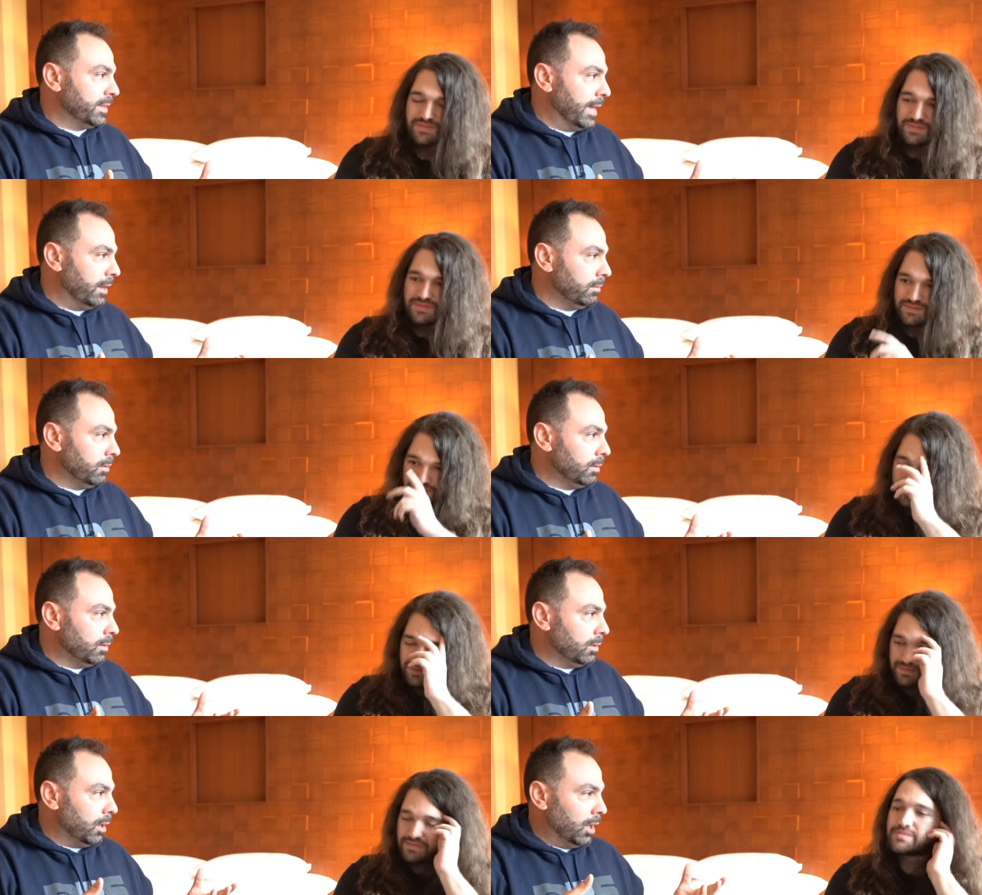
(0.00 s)
Speaker 1: with that
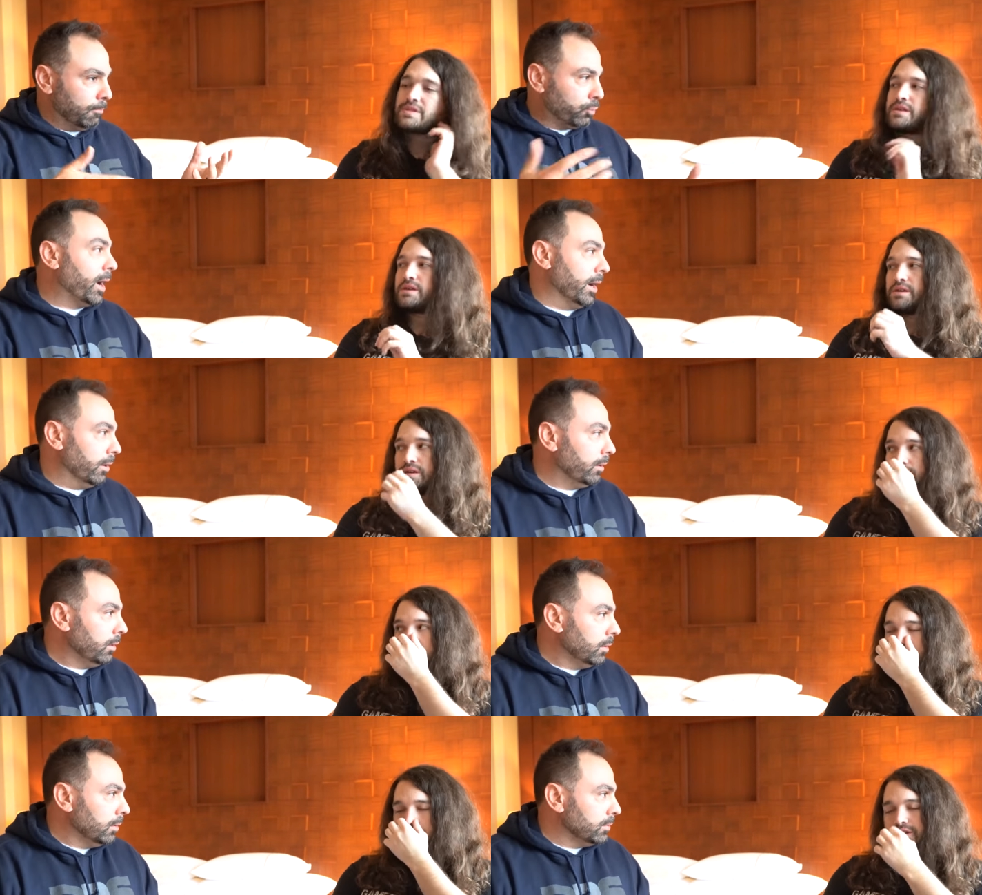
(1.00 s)
uh, prior.
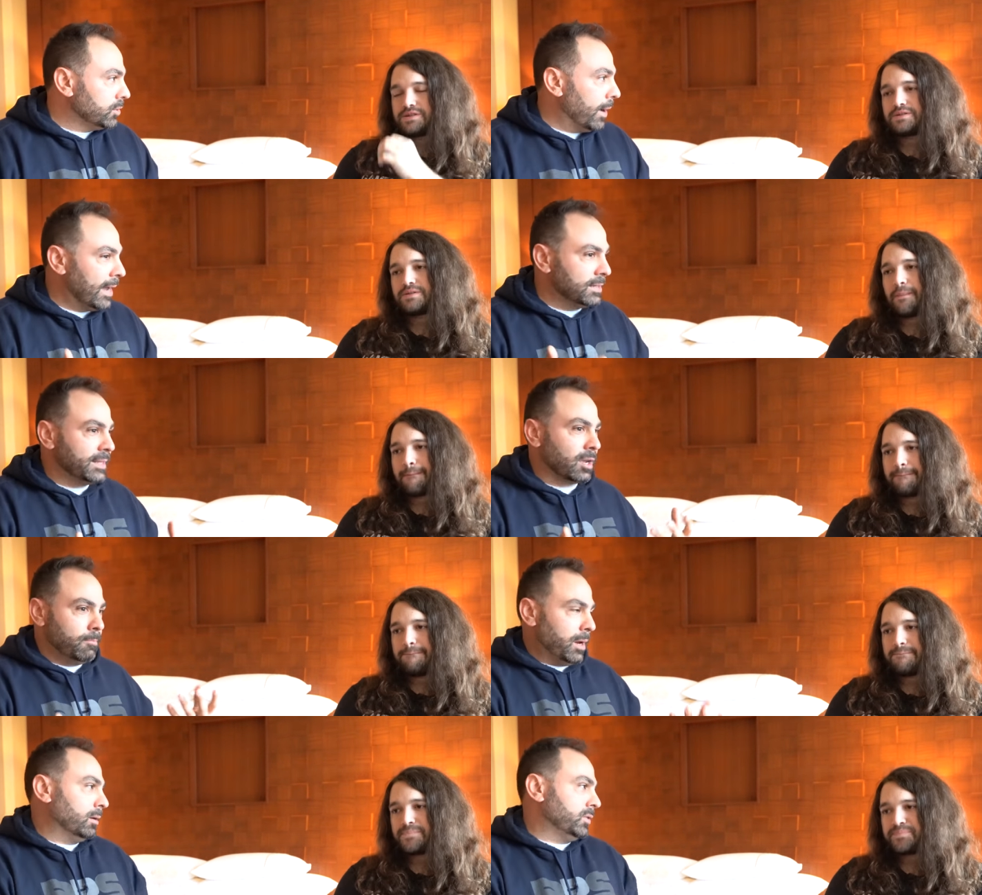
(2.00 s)
Yeah. So, how does that
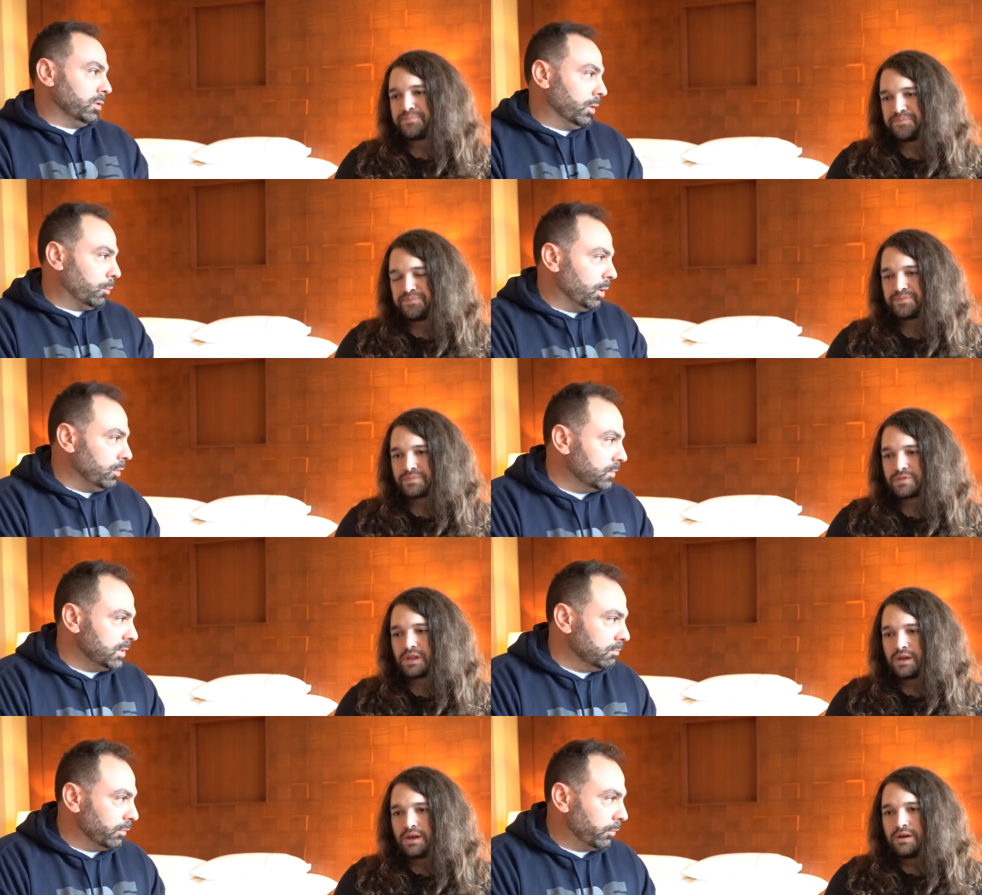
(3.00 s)
compare to like what you've
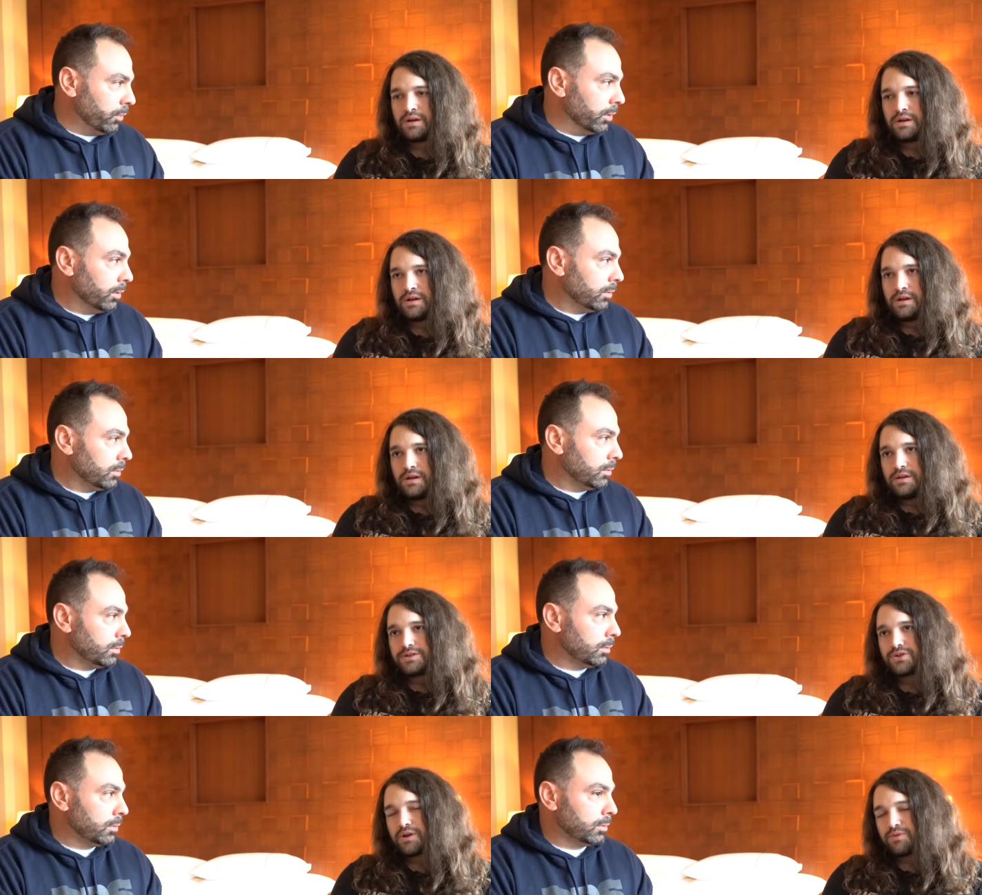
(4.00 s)
seen before?
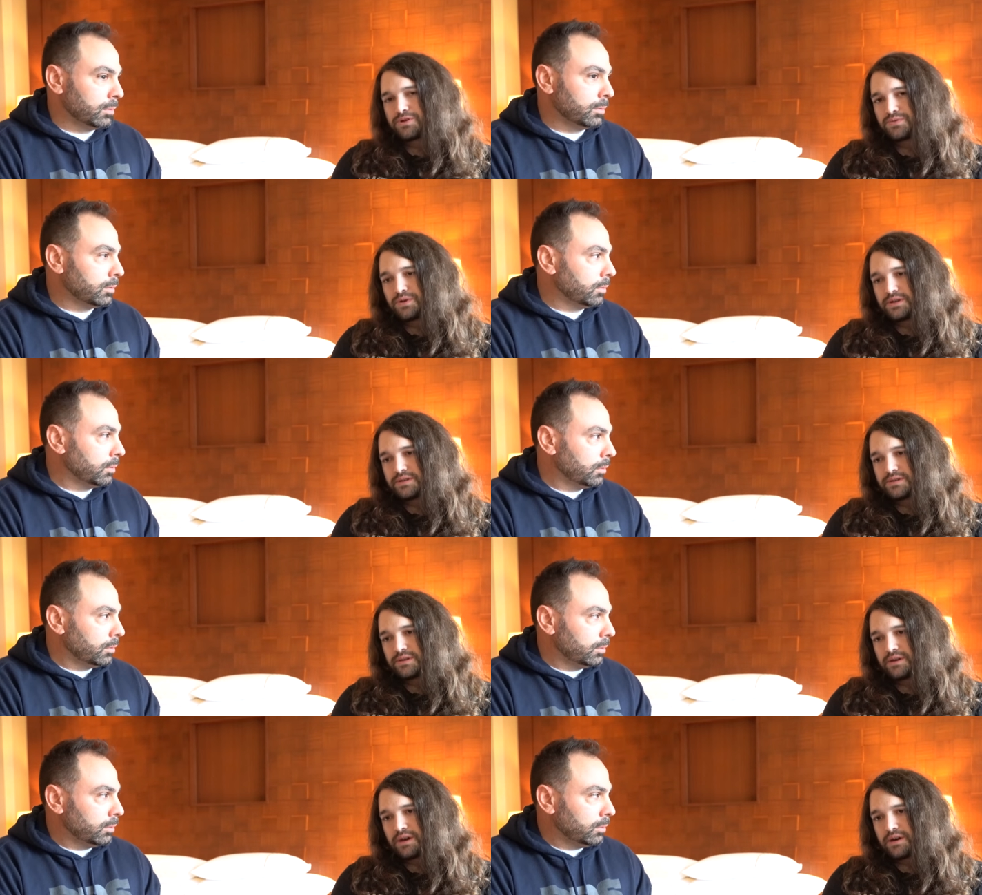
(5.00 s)
So, I worked with
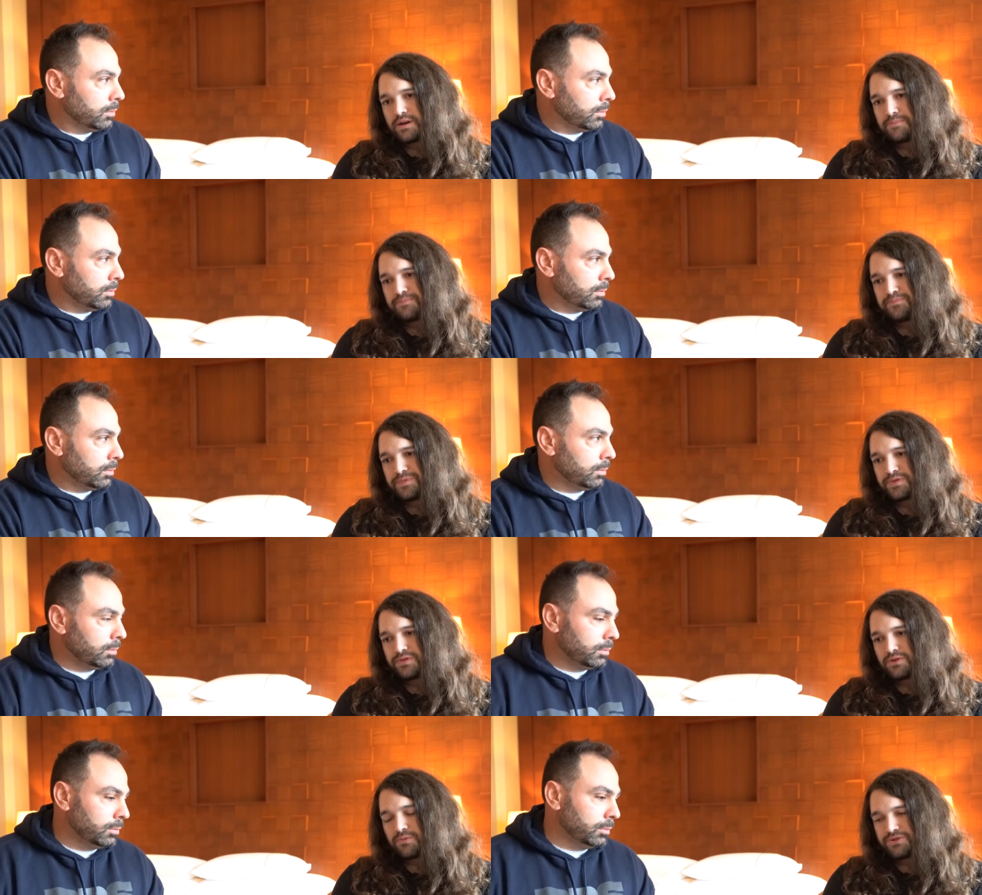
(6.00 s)
Speaker 2: um,
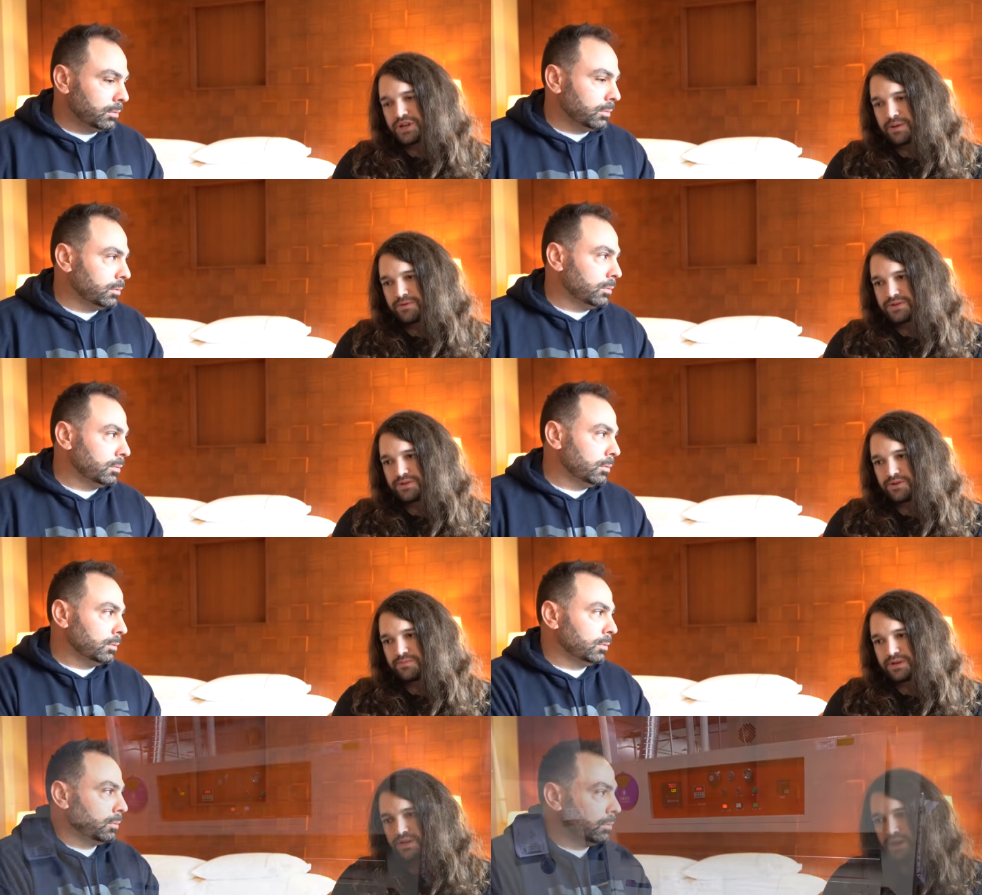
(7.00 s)
thermal chambers a little bit